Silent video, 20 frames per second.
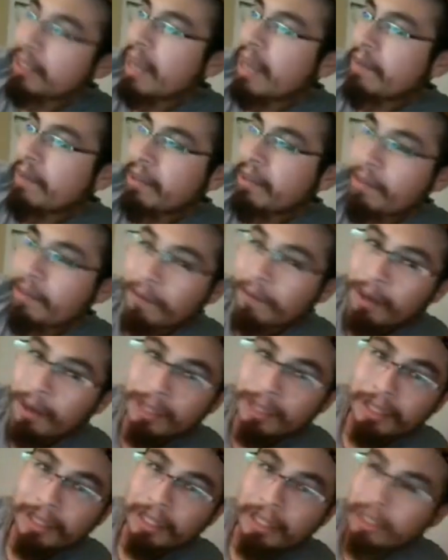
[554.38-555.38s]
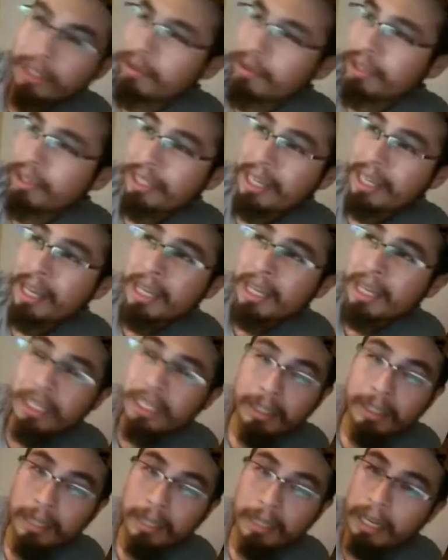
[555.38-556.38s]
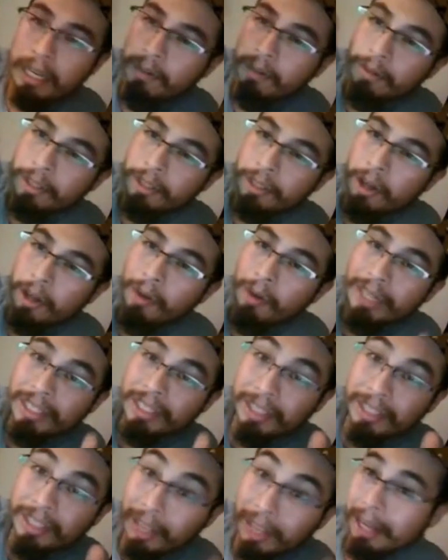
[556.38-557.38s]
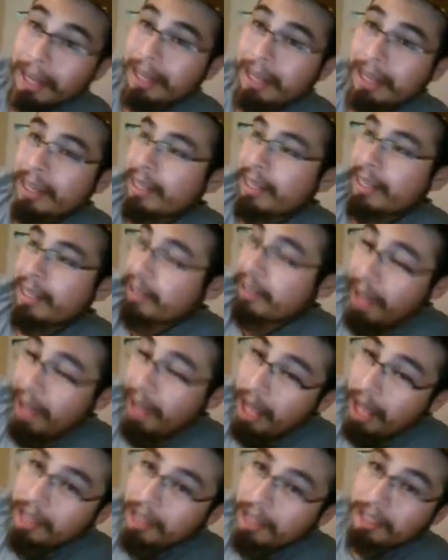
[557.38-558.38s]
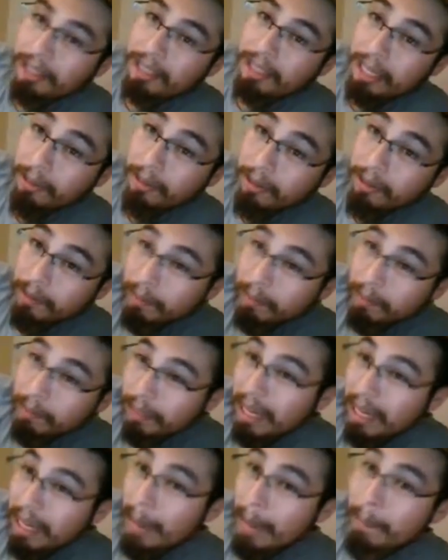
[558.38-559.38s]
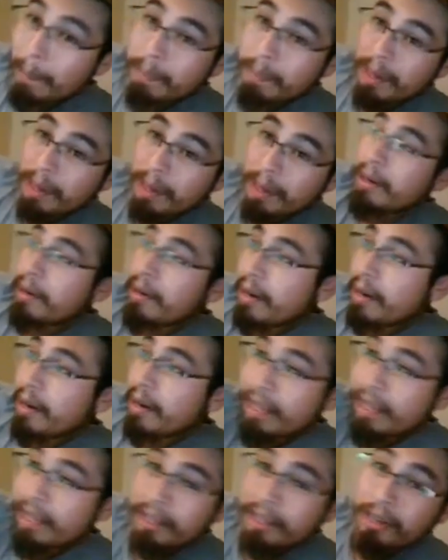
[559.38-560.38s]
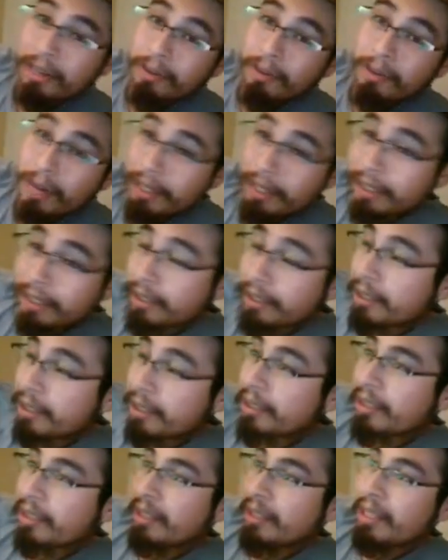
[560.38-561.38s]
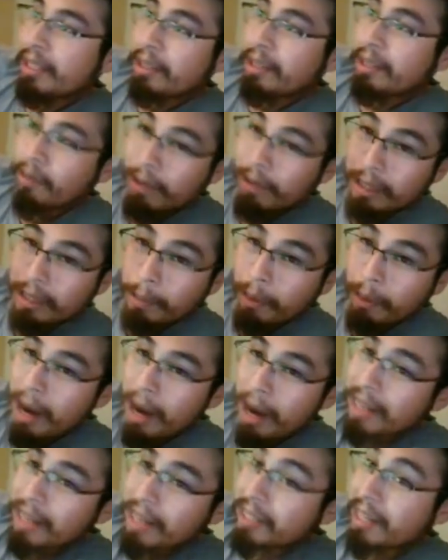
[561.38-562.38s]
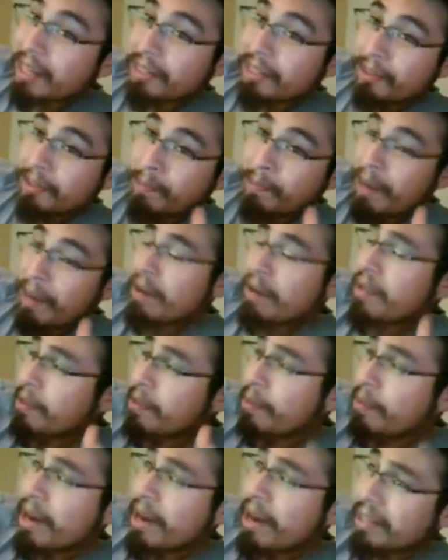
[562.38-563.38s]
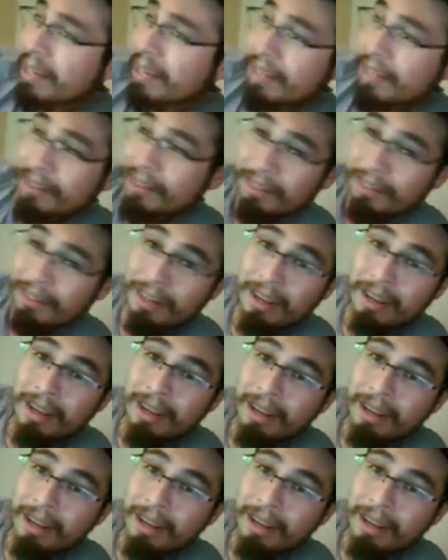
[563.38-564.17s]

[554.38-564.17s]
after the first, because usually sequels always suck. No, the sequels got better than the originals, than the predecessors, better than the predecessors.